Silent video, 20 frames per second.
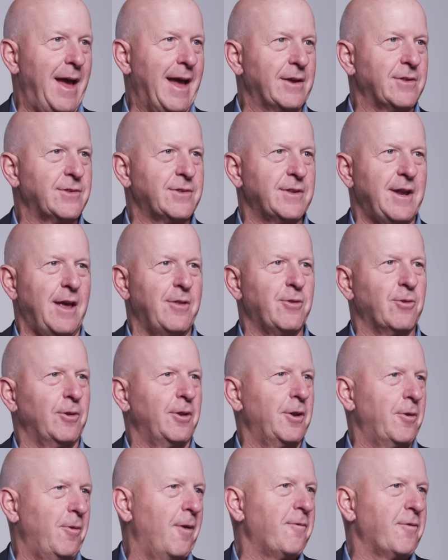banks. Today, there are a
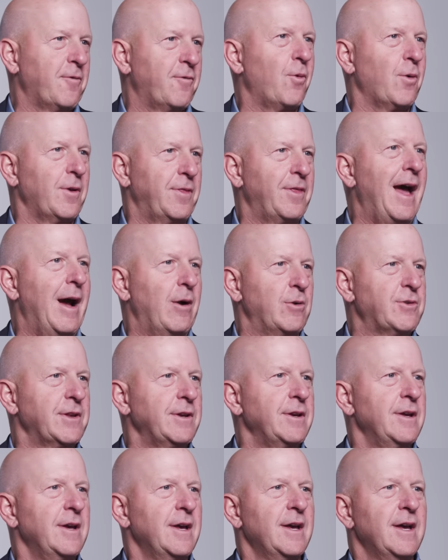little over
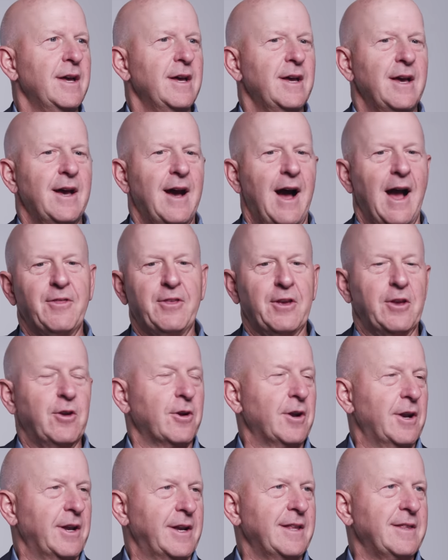4,000. I think
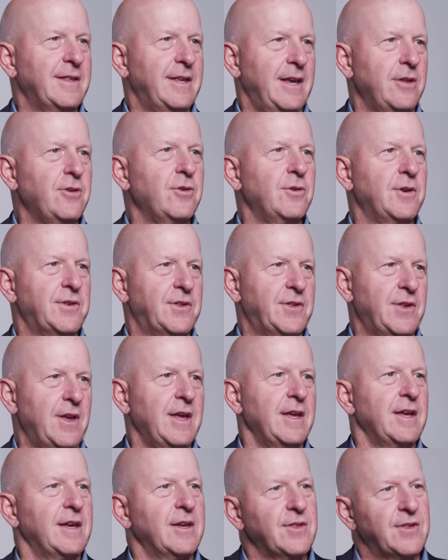you're going to continue to
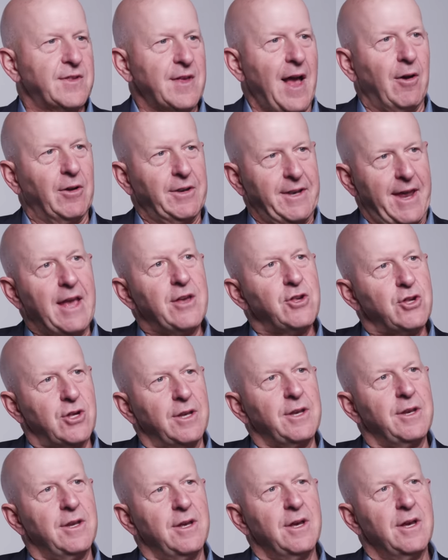see consolidation